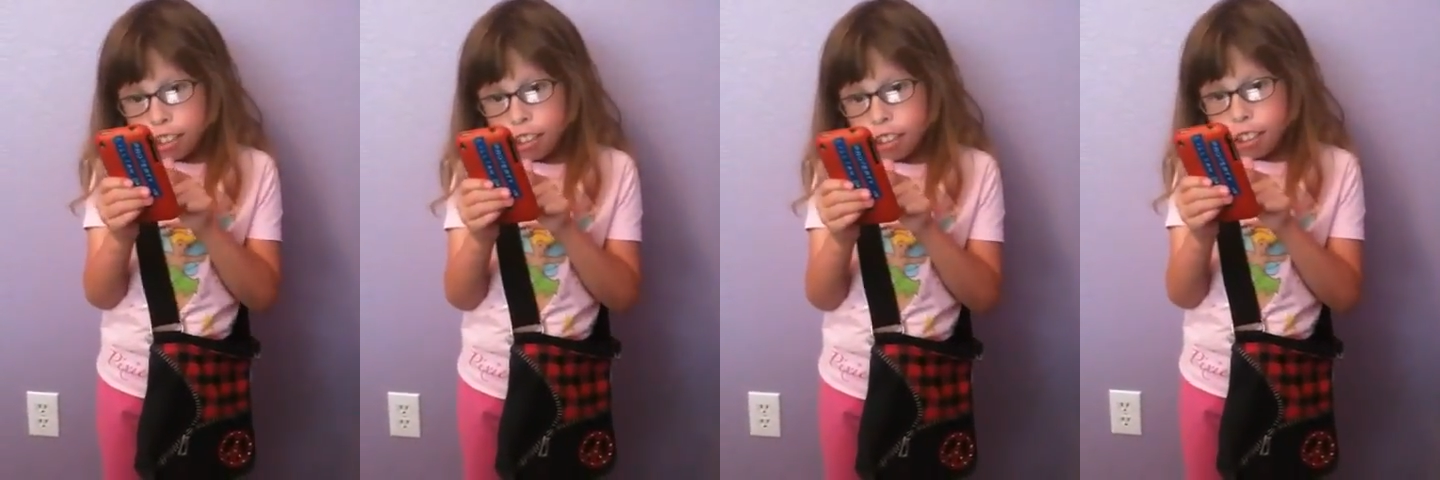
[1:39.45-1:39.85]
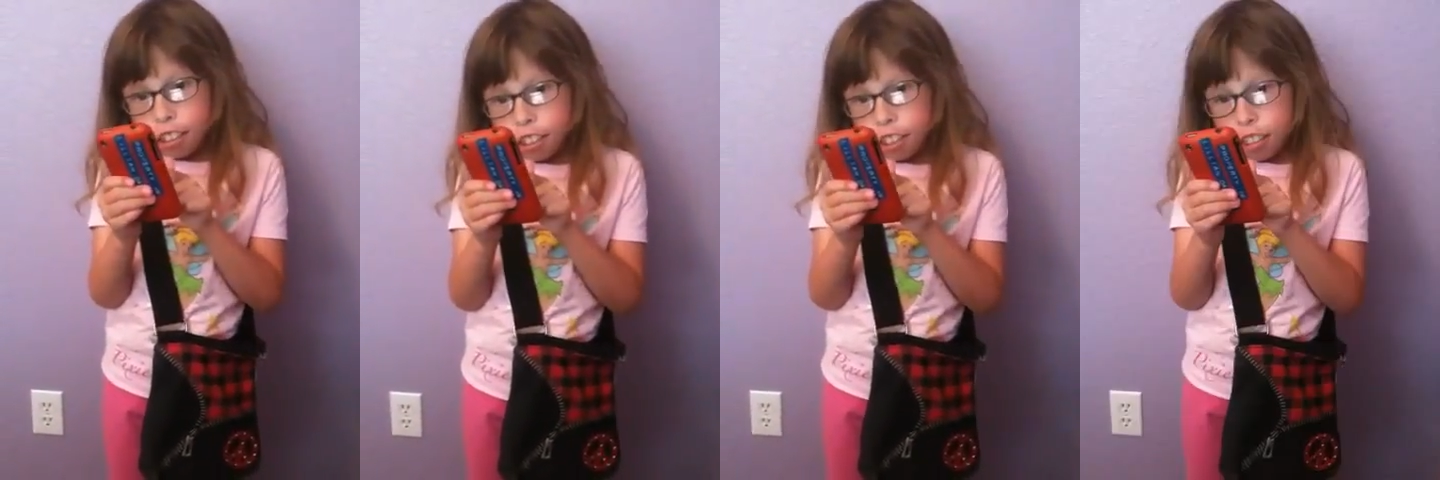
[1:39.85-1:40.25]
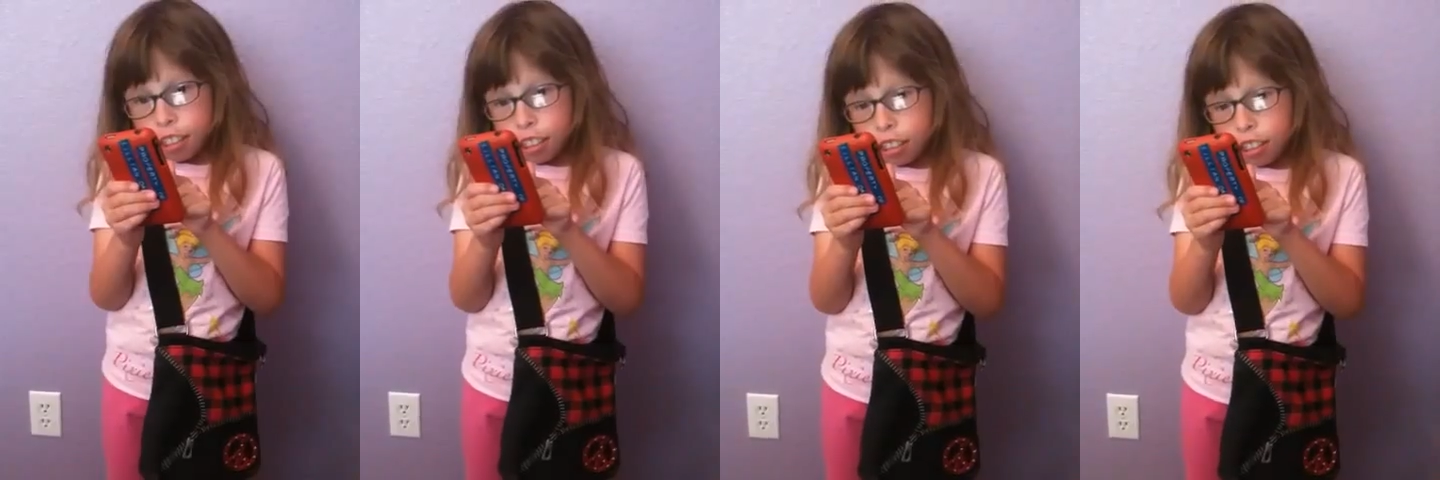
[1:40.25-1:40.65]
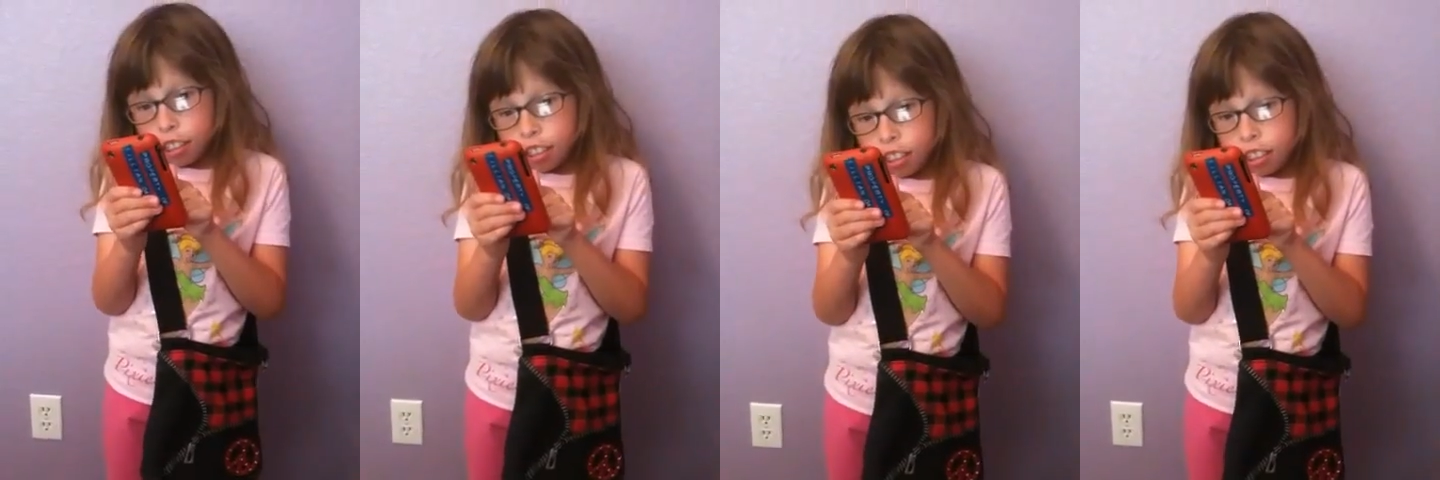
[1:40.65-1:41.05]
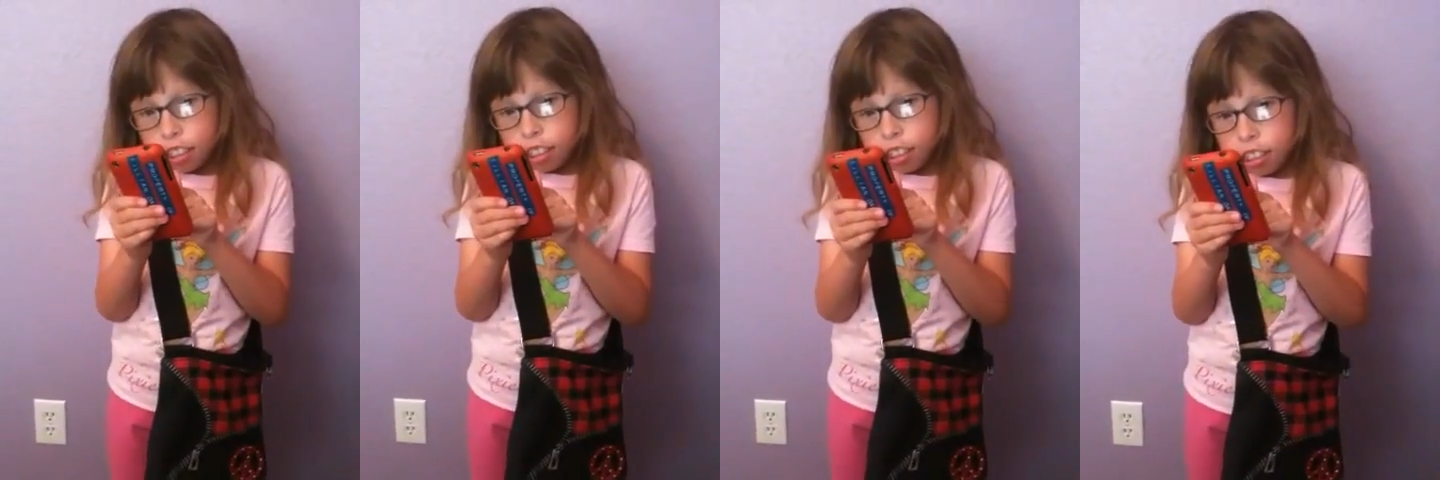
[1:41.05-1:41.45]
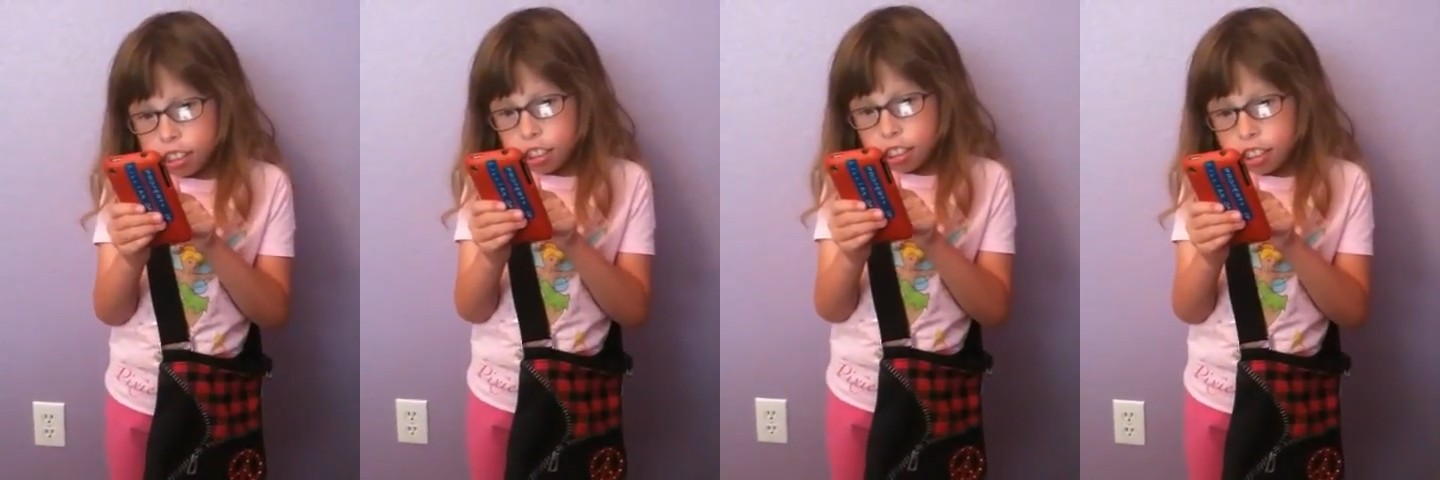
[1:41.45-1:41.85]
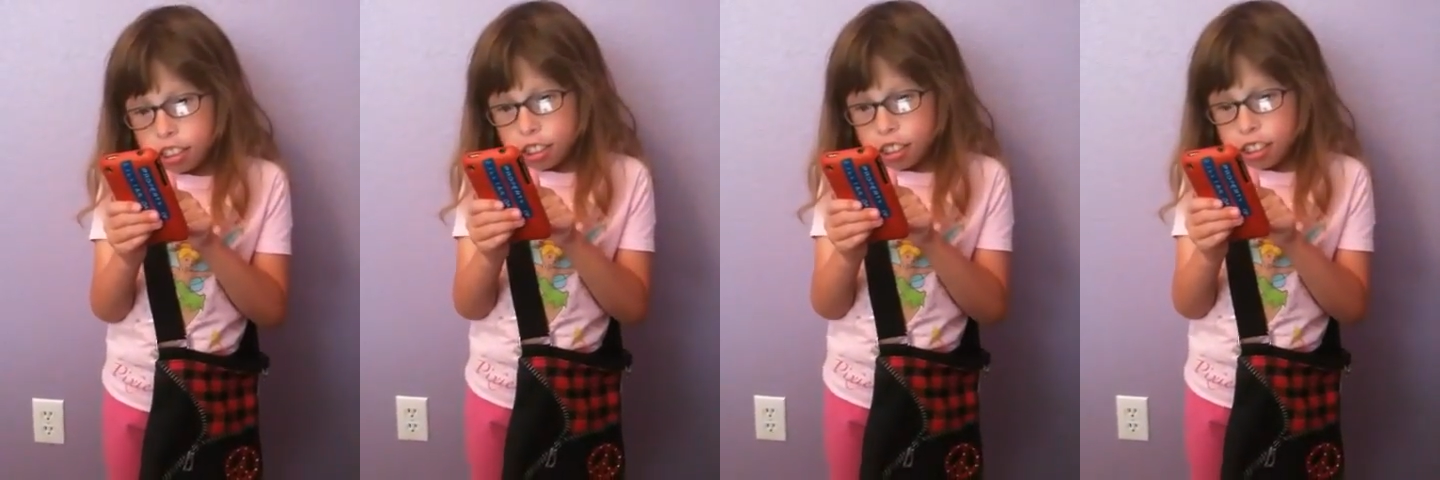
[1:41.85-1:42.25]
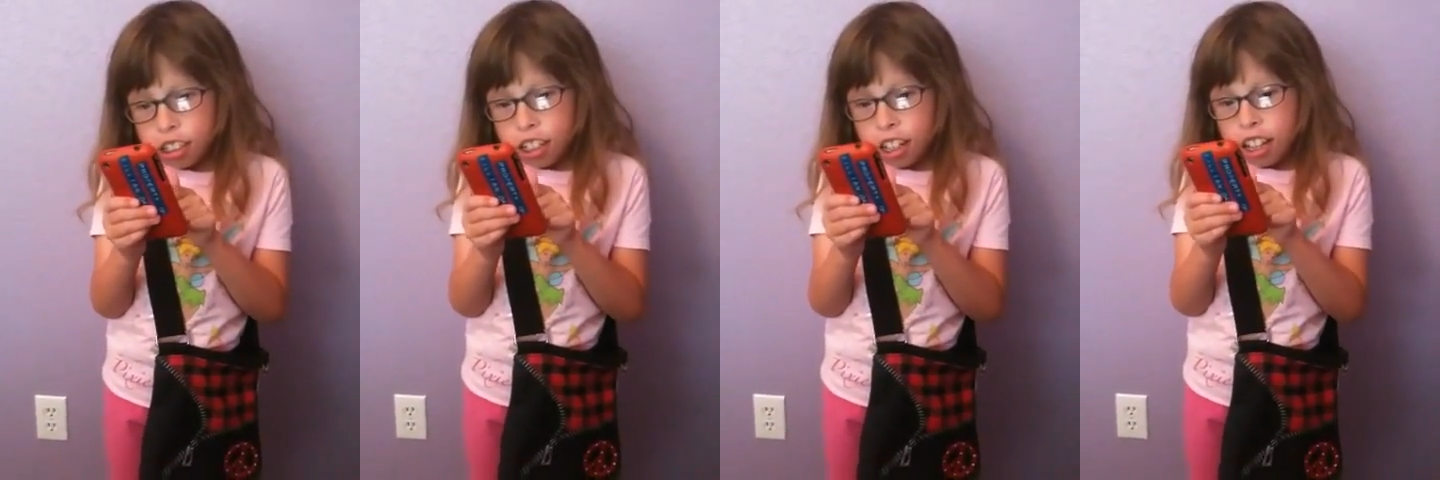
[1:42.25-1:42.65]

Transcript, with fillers: It's hot out here. It's hot out here. That's a good one.